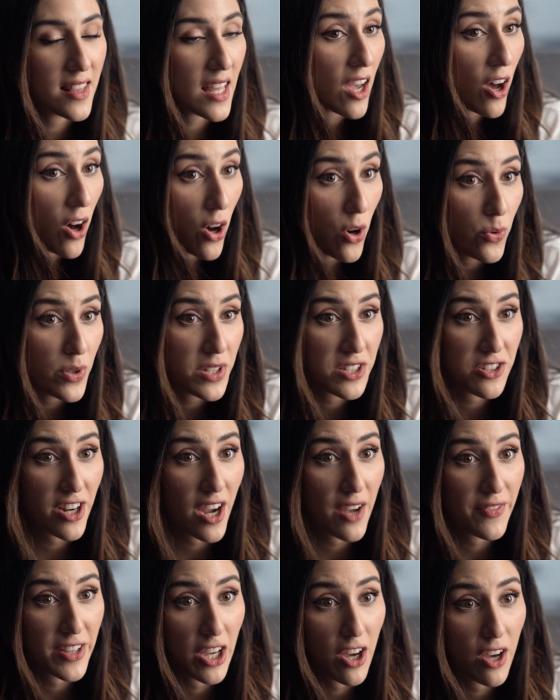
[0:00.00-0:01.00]
and they always are
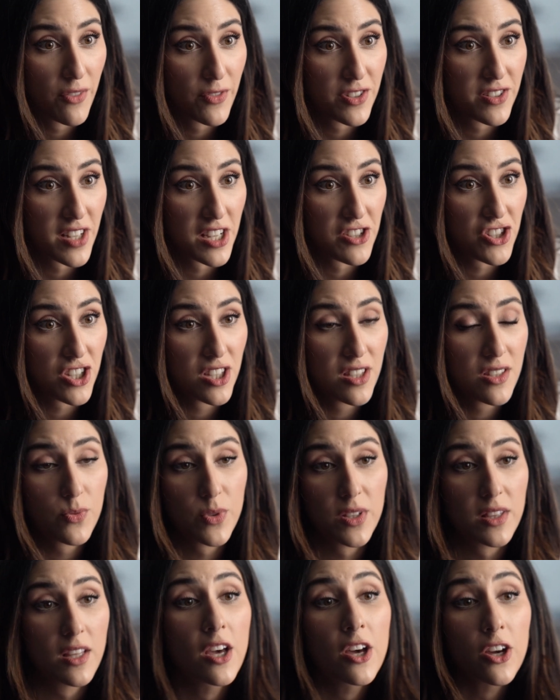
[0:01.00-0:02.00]
having conversations
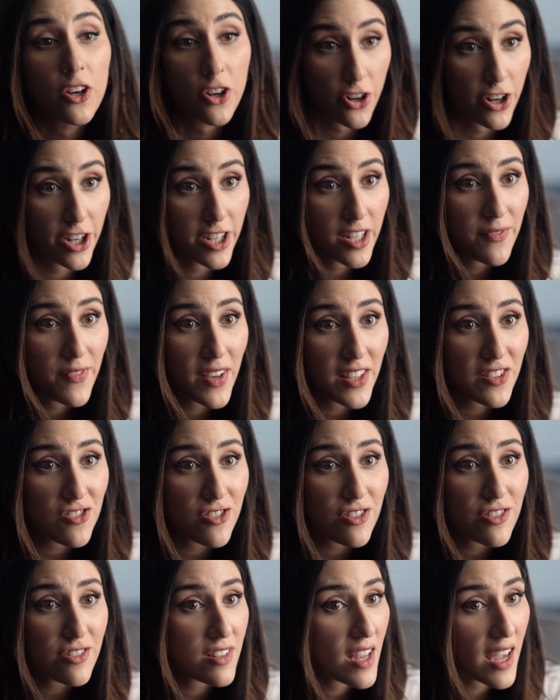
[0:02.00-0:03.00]
with current
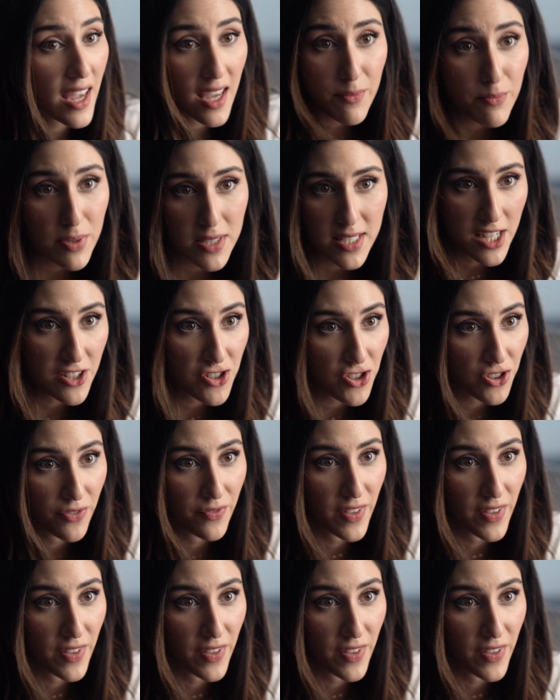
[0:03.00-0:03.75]
investors and potential